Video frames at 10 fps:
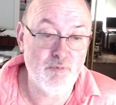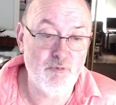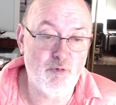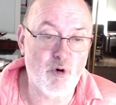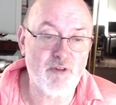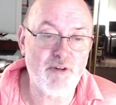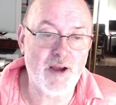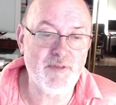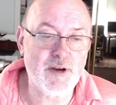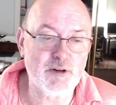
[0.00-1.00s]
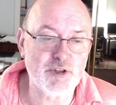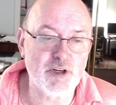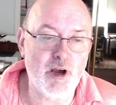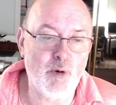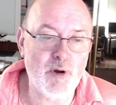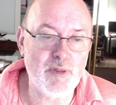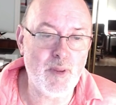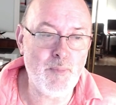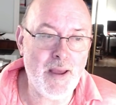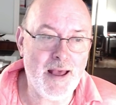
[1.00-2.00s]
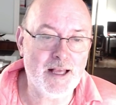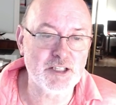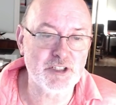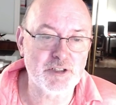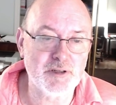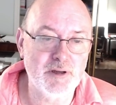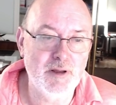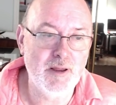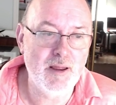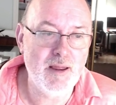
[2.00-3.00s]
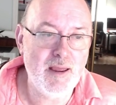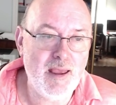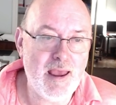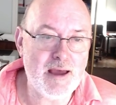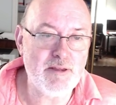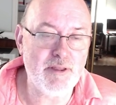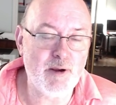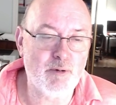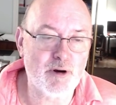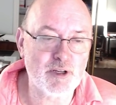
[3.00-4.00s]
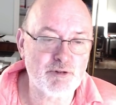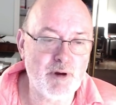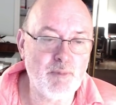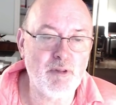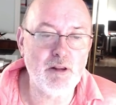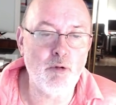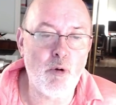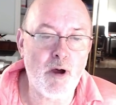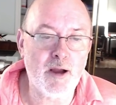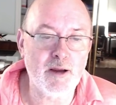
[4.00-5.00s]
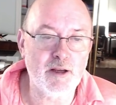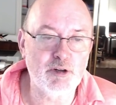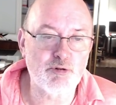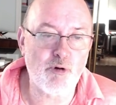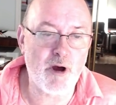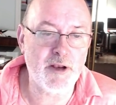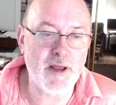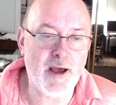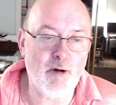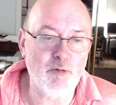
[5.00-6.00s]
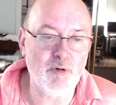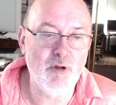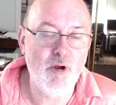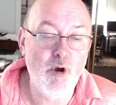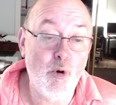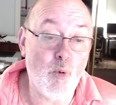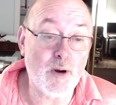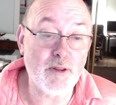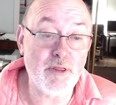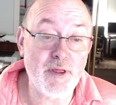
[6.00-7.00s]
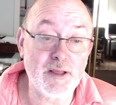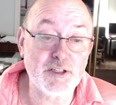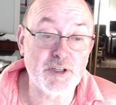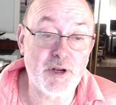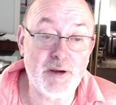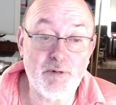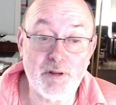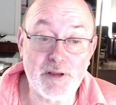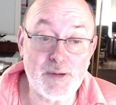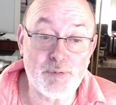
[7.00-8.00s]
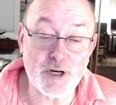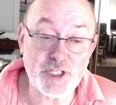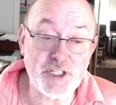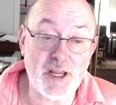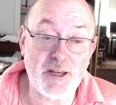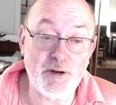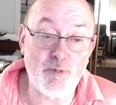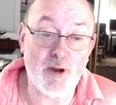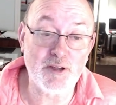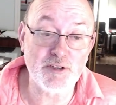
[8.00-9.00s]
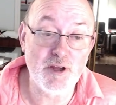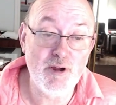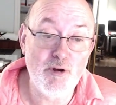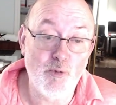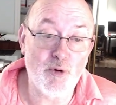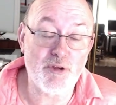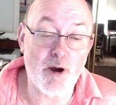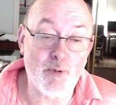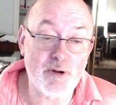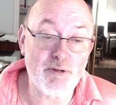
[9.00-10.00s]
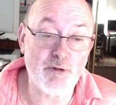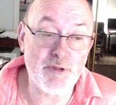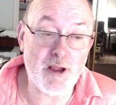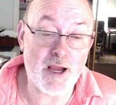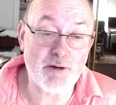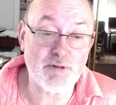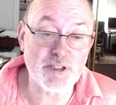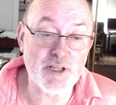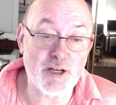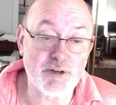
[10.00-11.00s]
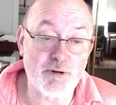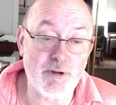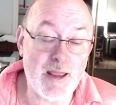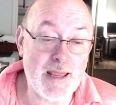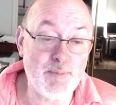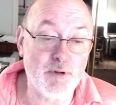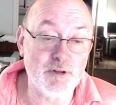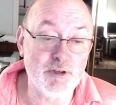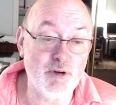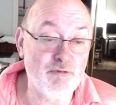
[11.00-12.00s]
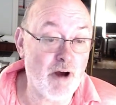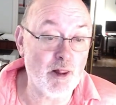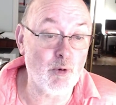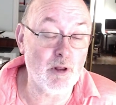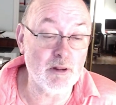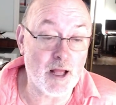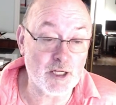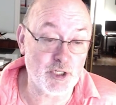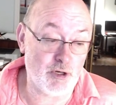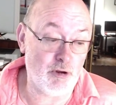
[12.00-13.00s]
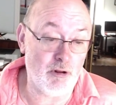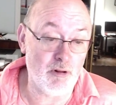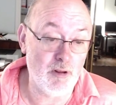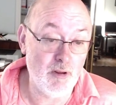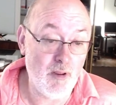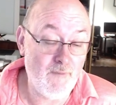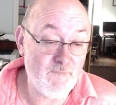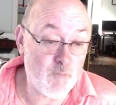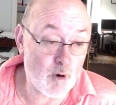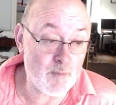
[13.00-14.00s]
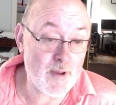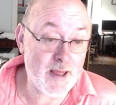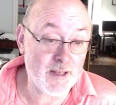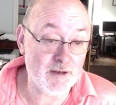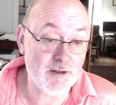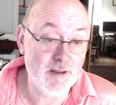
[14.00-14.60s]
4 or 5 years ago in the past, and they were extremely long and drawn out. One of the things that I really appreciated was with going through the IRA Center, they're able to follow a logical format.